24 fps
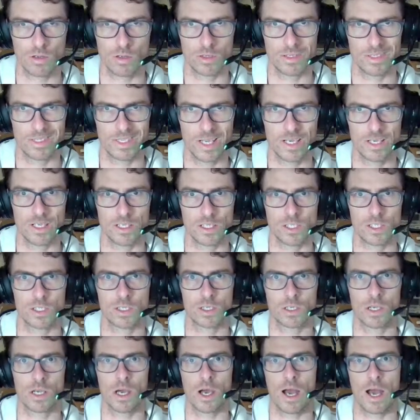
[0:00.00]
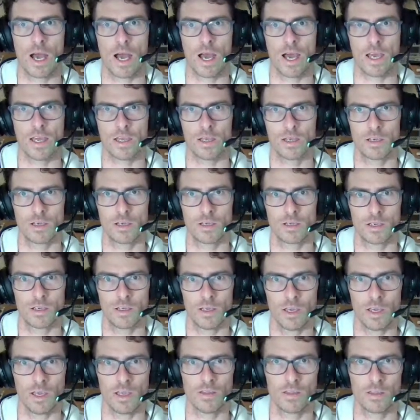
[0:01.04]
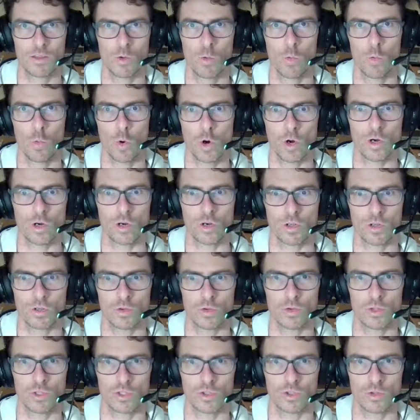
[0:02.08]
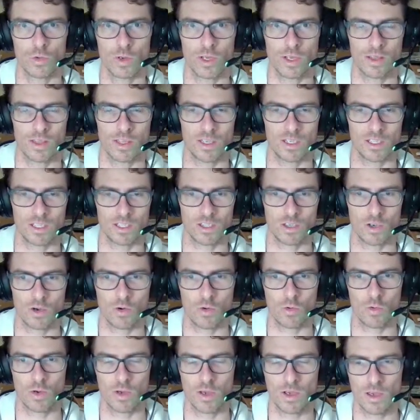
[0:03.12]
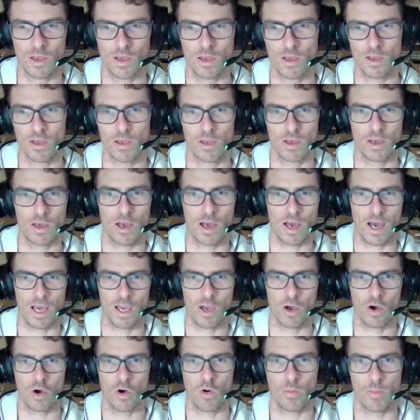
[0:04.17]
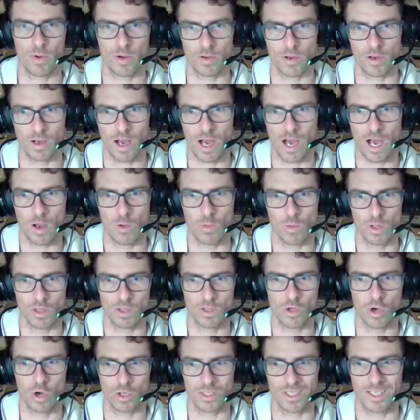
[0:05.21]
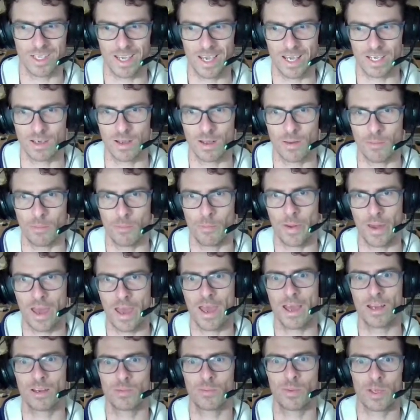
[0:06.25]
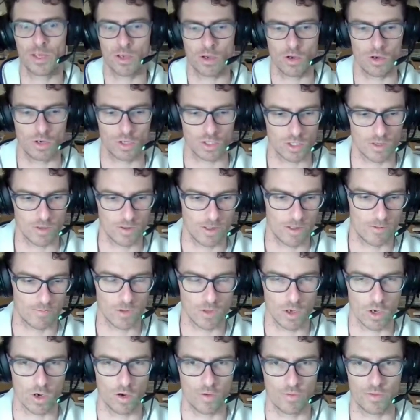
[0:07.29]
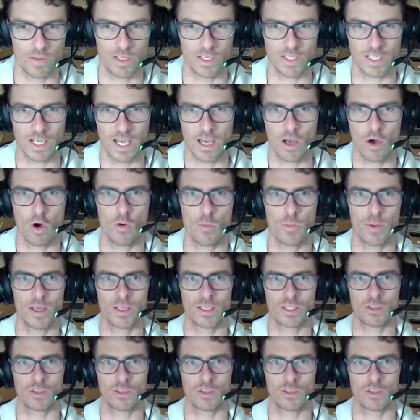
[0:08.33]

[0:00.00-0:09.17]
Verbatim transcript: tennis guy in the world who is doing this, so I hope I will not get banned because of this. I hope it's